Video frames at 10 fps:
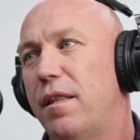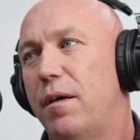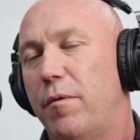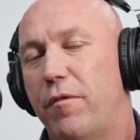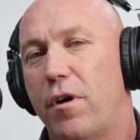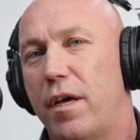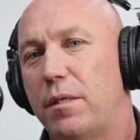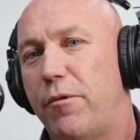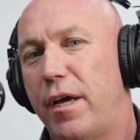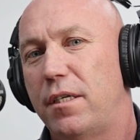Then we've got
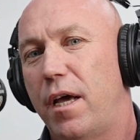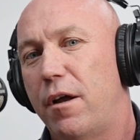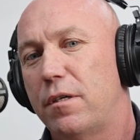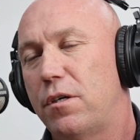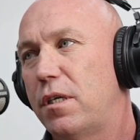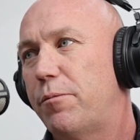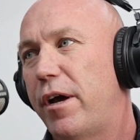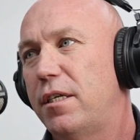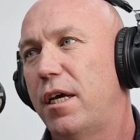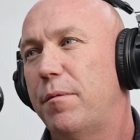our on-site
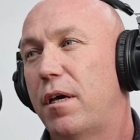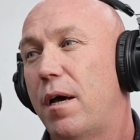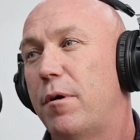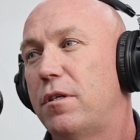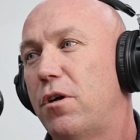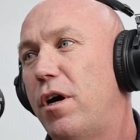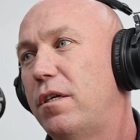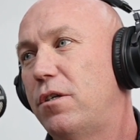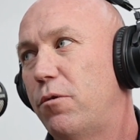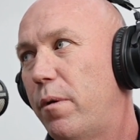spray team to come on
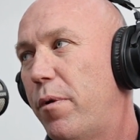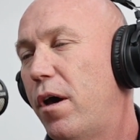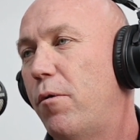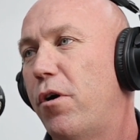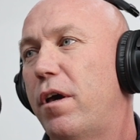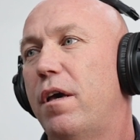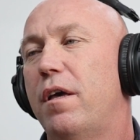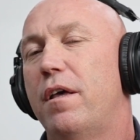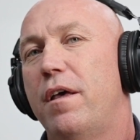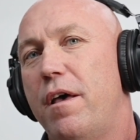site, do the repair work,
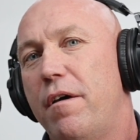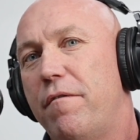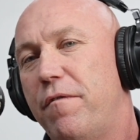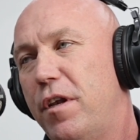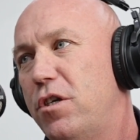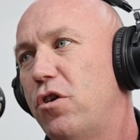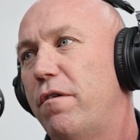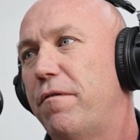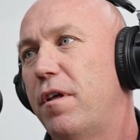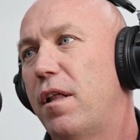finish
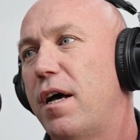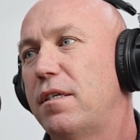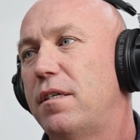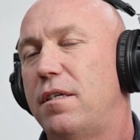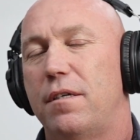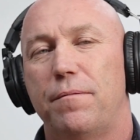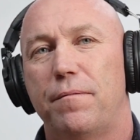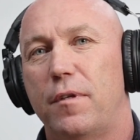off the last